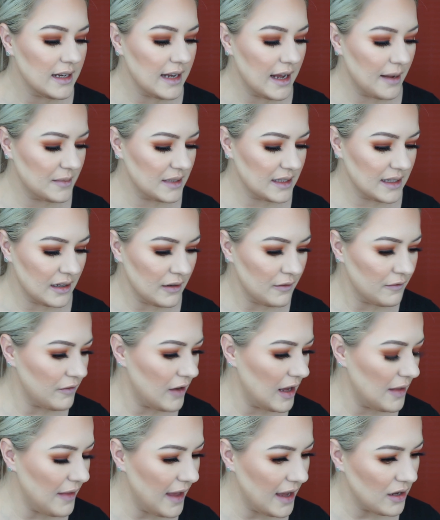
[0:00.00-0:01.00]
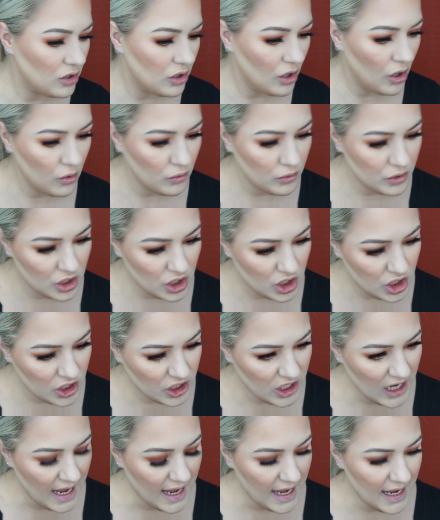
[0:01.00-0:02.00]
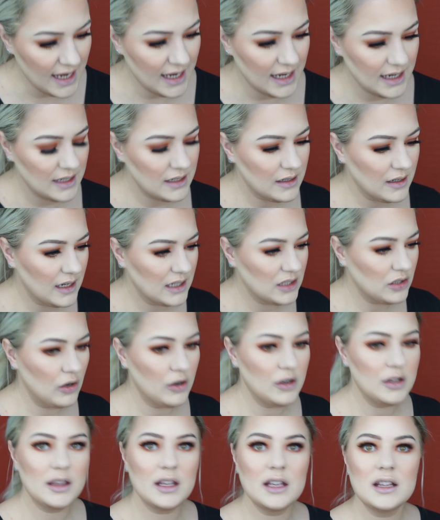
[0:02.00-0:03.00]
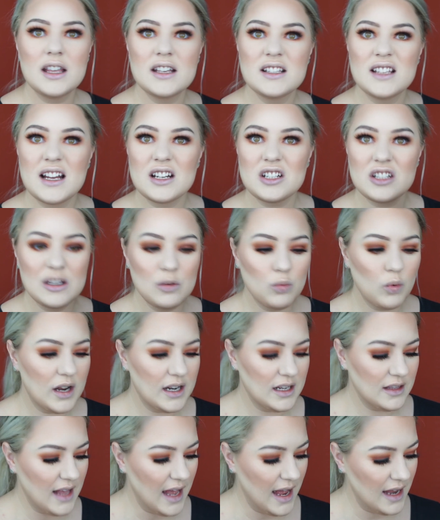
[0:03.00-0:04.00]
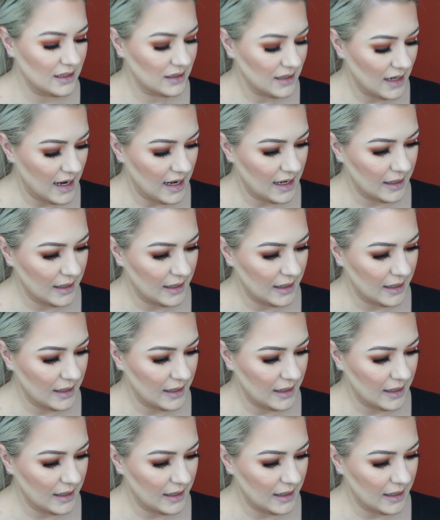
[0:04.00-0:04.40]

Now I'm just going to find that gold shade, and I don't think there's actually one in that